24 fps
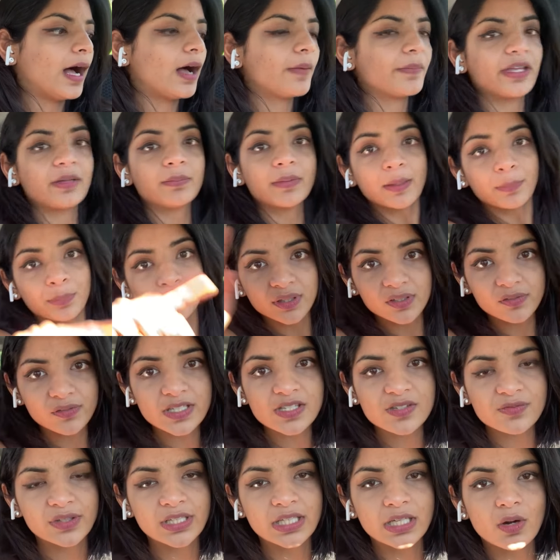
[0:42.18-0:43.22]
In my
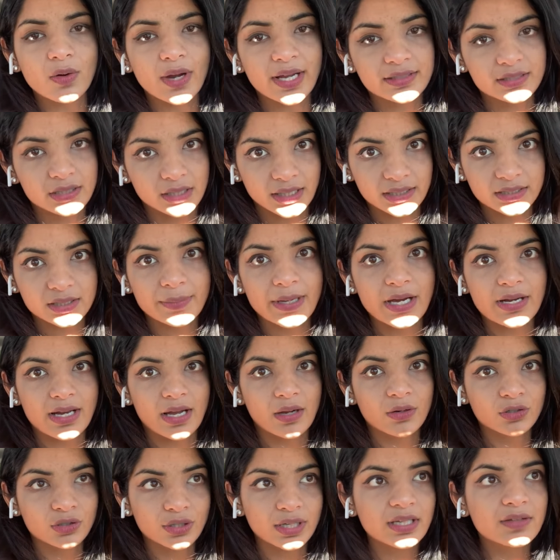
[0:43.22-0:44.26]
previous video, I talked about how
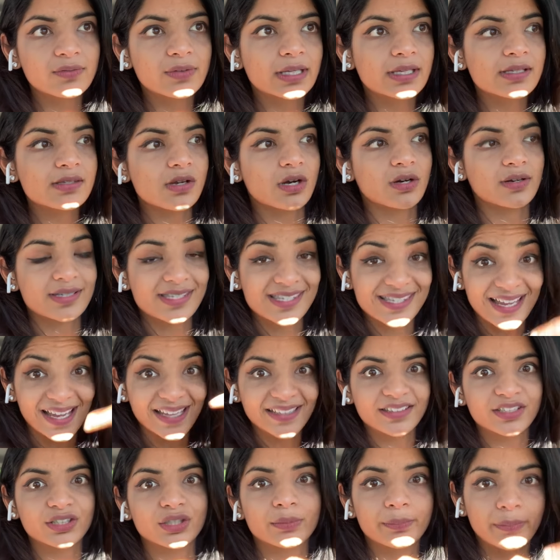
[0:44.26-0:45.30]
cravings are a sign
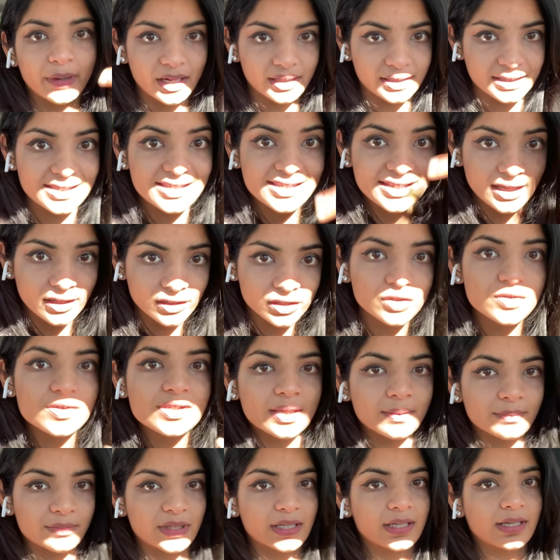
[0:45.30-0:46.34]
that your body is telling you
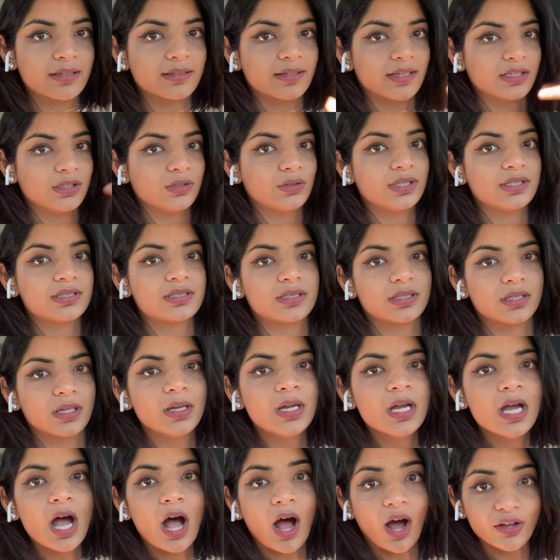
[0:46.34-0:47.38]
something and that you need to
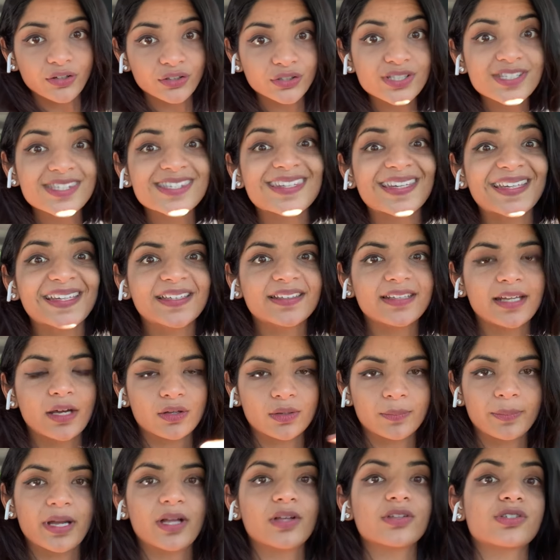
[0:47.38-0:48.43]
understand how to
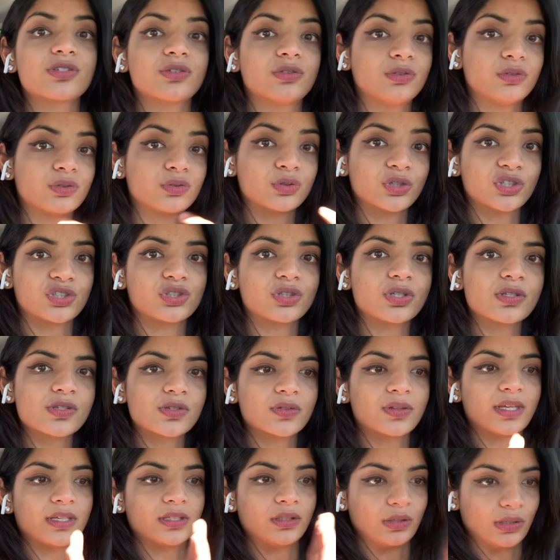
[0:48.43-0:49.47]
balance your nutrition so
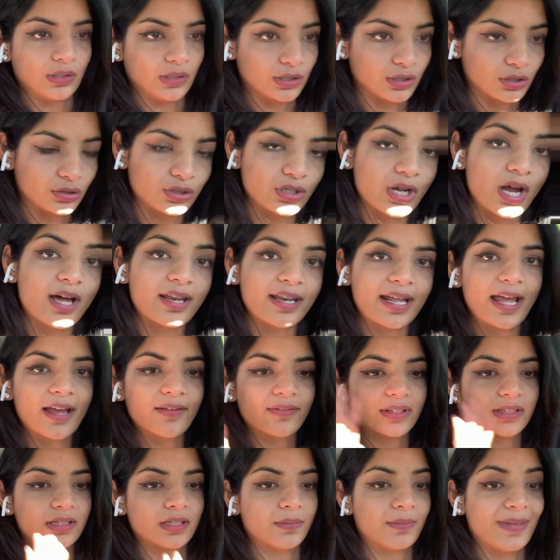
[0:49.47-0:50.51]
that you're not
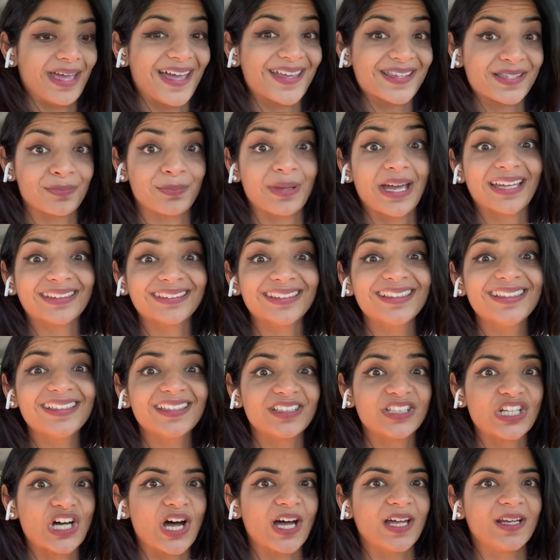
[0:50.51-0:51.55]
having them as badly
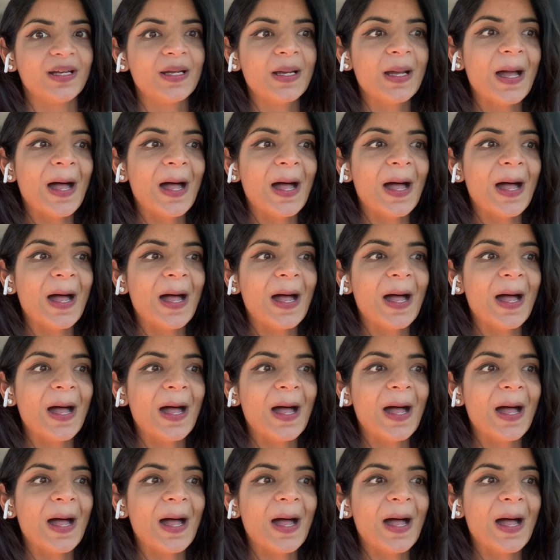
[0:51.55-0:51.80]
and not